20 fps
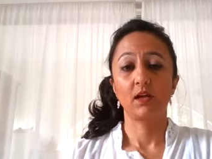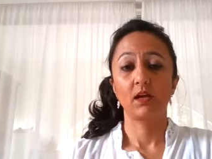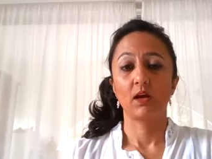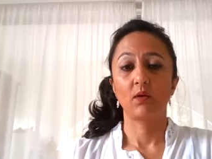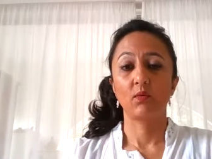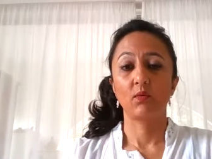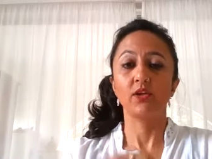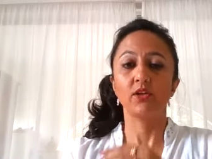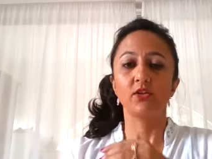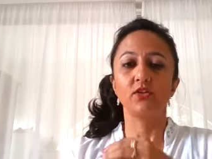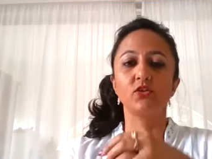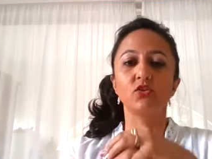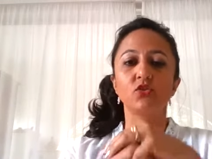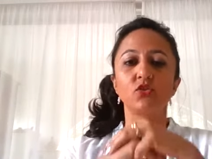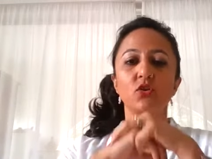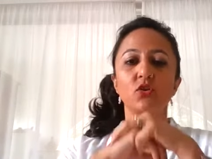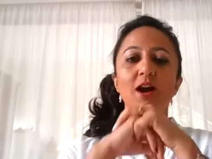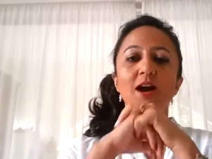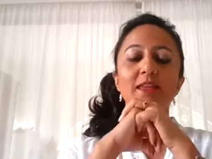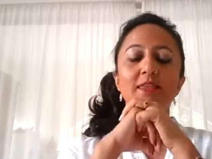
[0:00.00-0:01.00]
I want you to
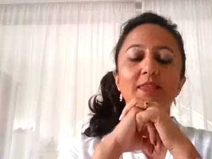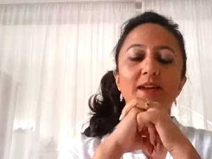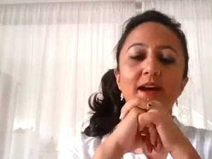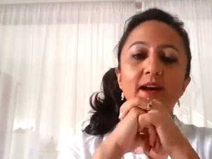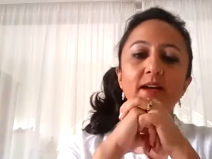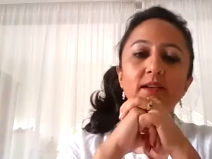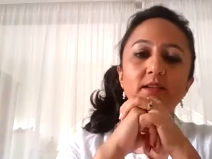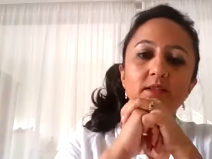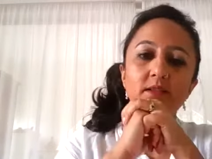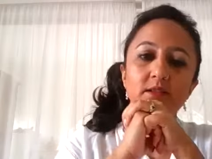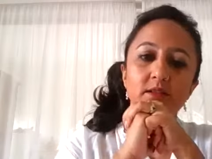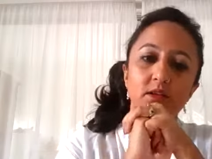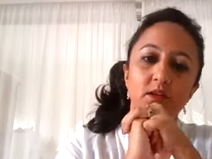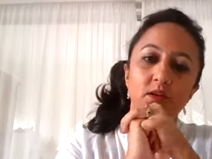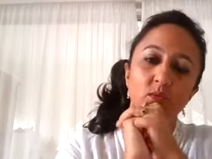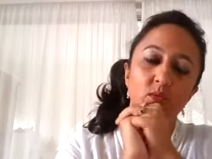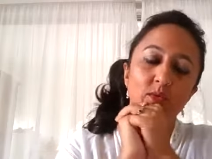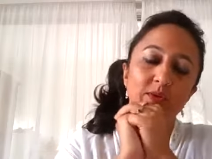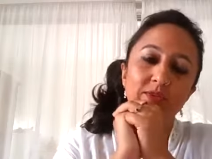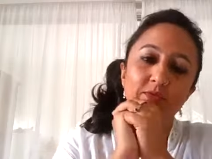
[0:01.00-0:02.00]
try that
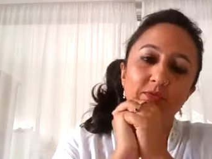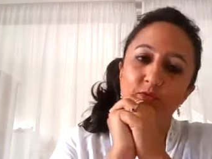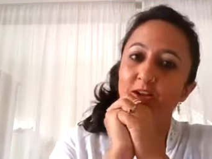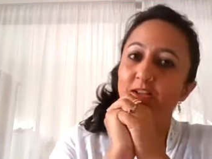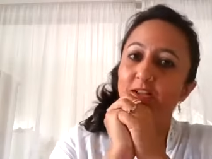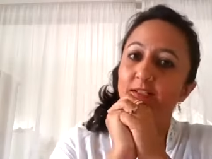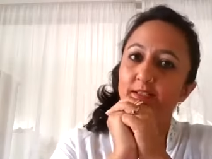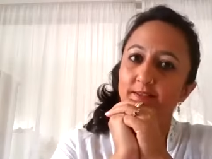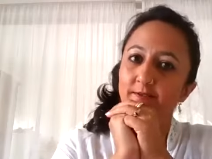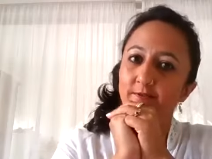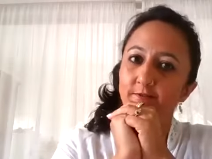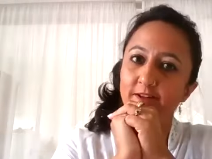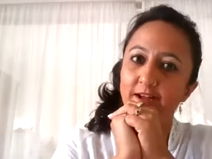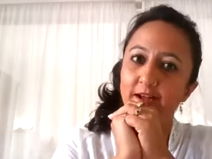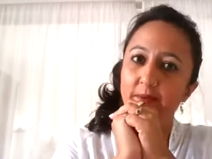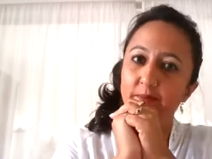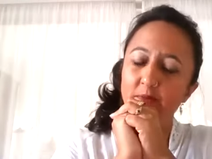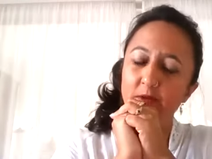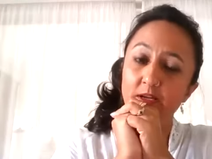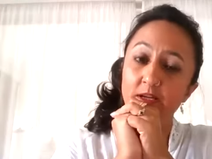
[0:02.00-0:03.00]
with friends and
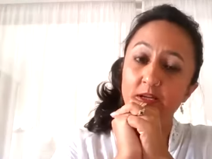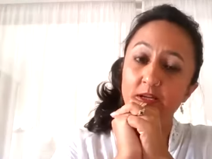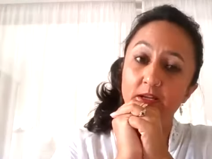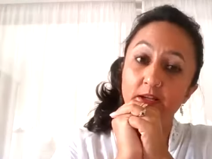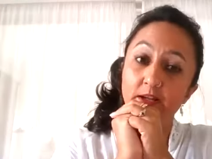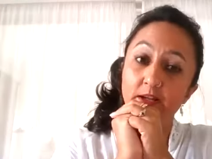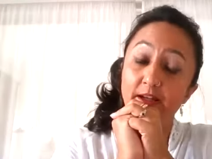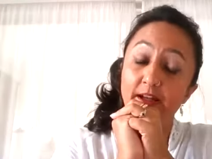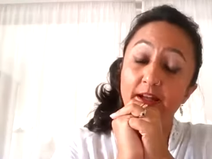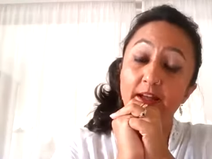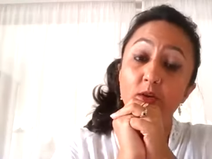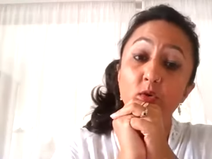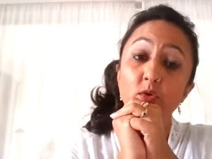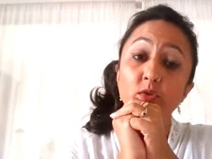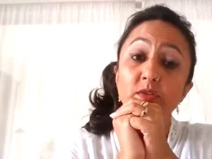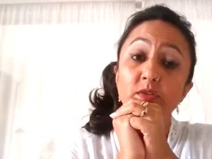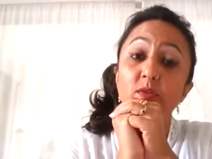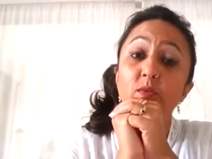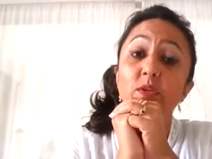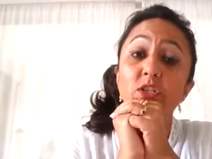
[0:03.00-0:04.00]
family and
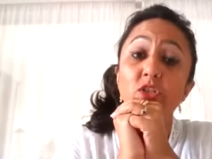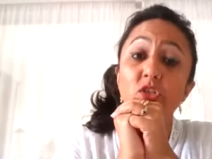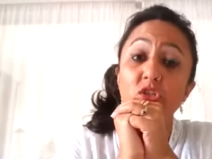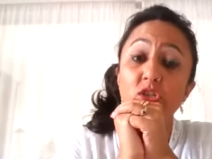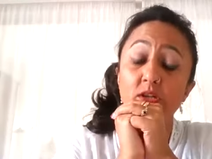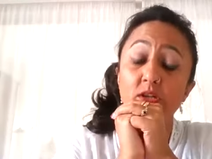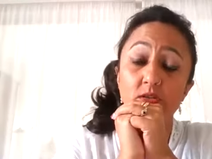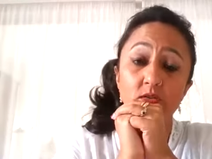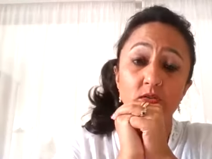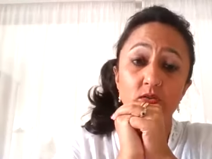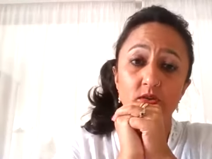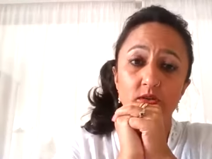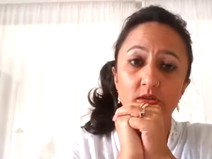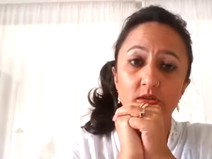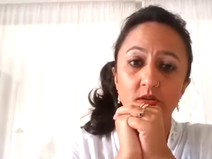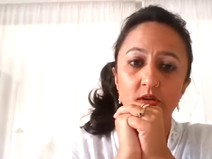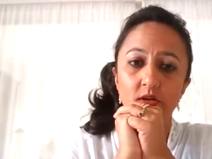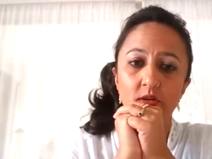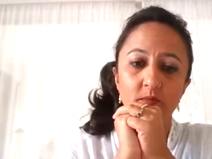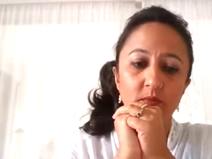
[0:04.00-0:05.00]
also with children,
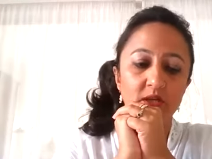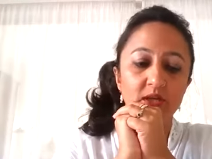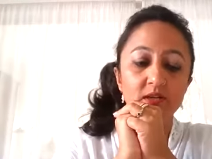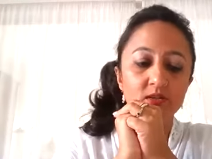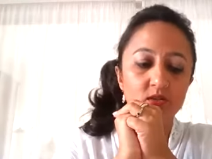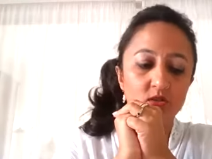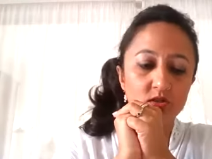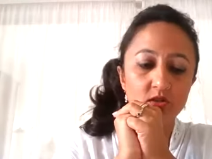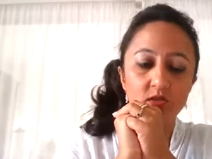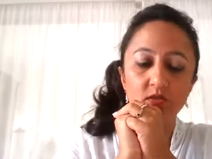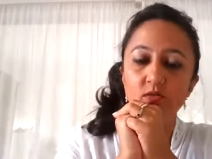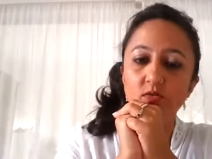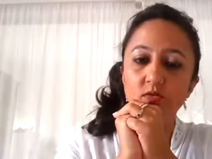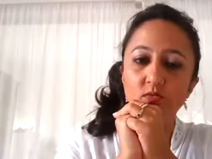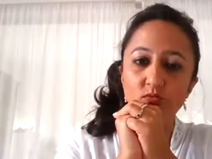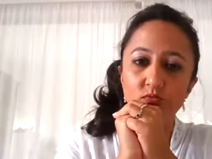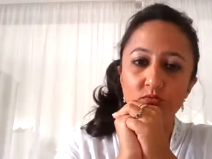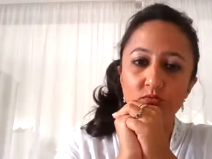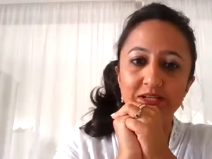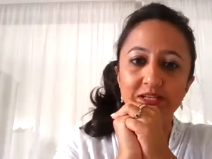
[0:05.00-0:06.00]
because children
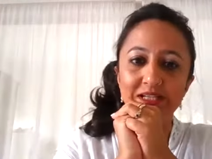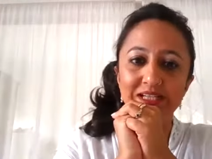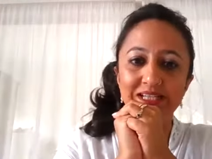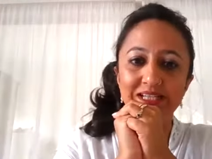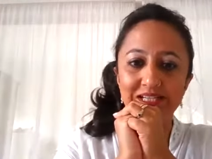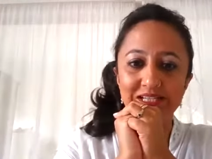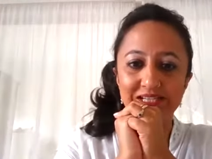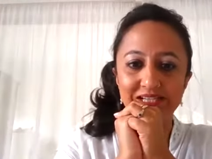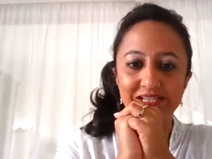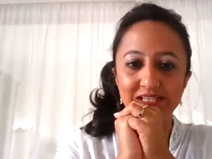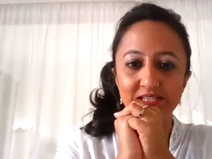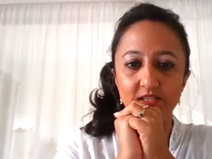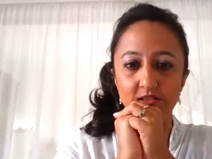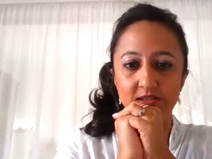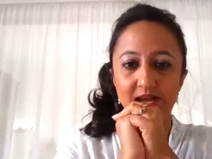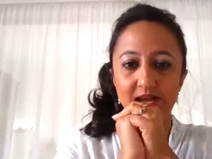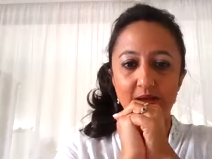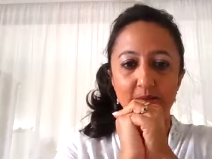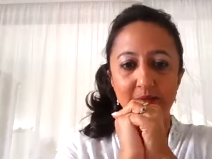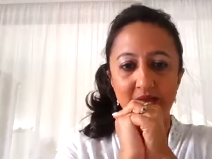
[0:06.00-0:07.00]
really need
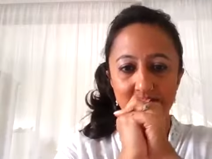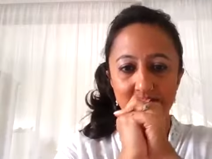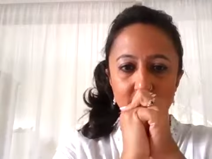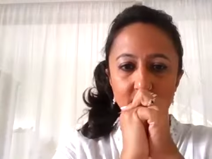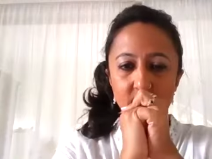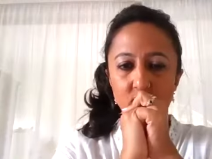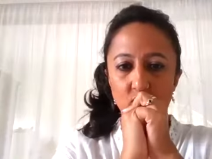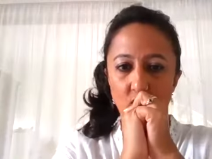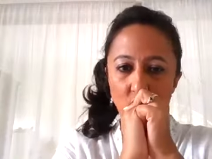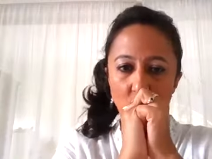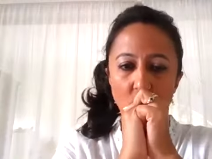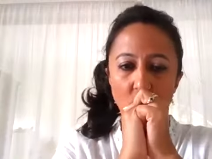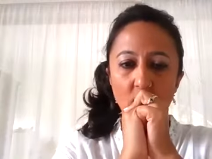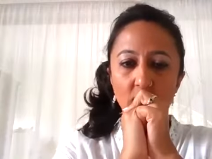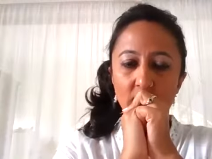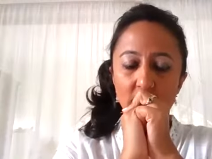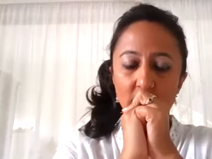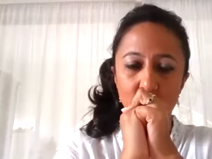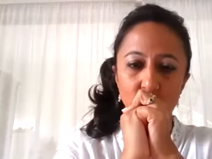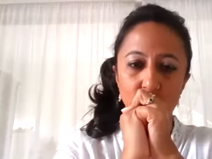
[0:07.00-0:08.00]
that message, all
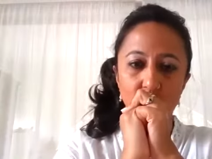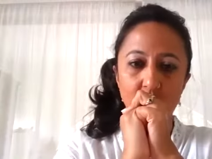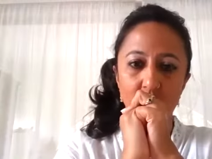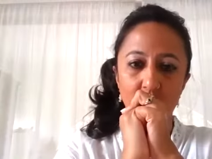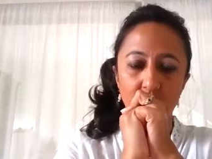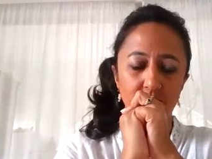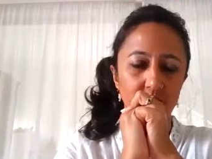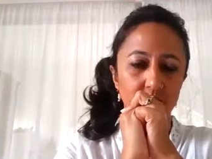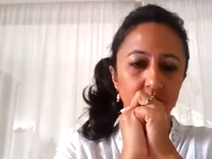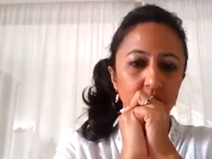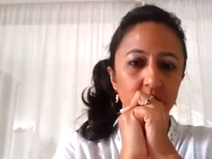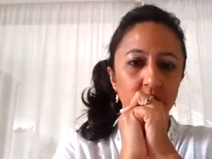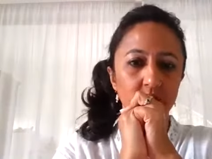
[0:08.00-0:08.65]
is well.